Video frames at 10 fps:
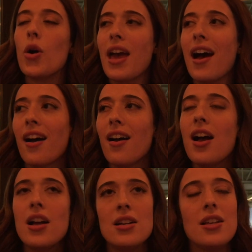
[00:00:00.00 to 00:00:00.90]
Oh yeah.
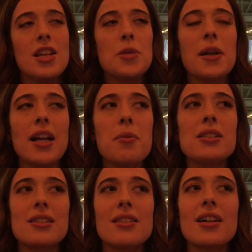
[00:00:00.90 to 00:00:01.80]
It's been a
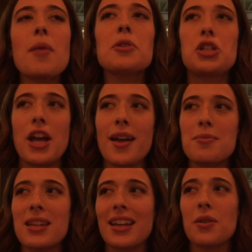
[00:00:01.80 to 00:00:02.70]
couple
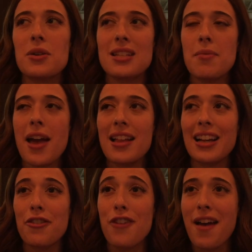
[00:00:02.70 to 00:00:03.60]
jams. Like, one time I had
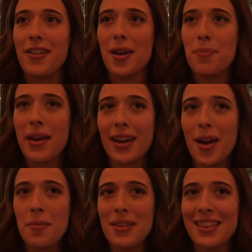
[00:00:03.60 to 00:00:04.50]
like a 5 a.m.
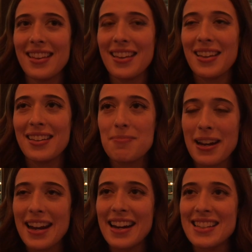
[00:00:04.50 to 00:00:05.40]
pickup, and
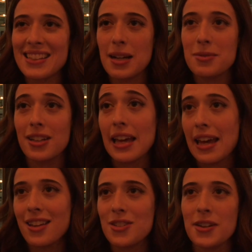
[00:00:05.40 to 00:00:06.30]
my nanny doesn't come till
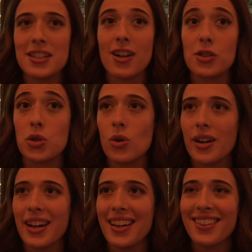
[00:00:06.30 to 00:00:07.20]
8, so I had to call
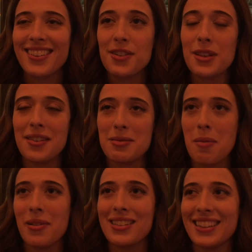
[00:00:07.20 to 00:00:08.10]
Tori, who lives in
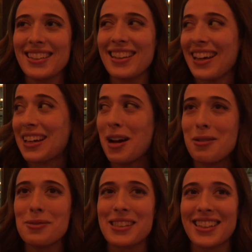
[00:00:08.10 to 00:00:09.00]
my building, like, come
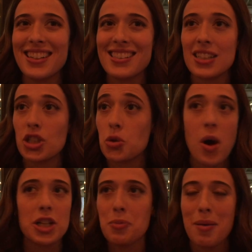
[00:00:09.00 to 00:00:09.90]
upstairs and just
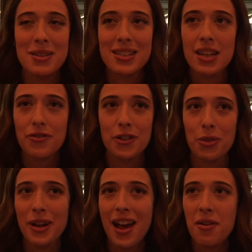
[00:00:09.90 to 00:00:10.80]
watch a baby sleep for
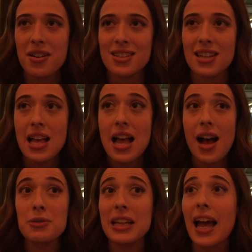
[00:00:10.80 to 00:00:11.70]
3 hours.
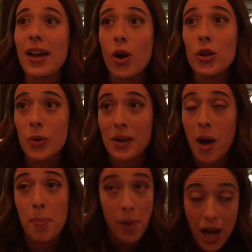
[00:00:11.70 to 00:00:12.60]
I was like, I owe you
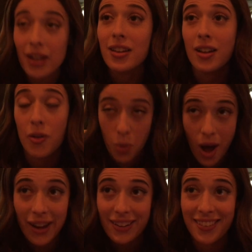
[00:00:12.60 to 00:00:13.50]
a bottle of
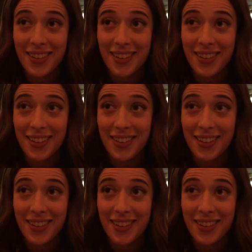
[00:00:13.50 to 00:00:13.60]
wine,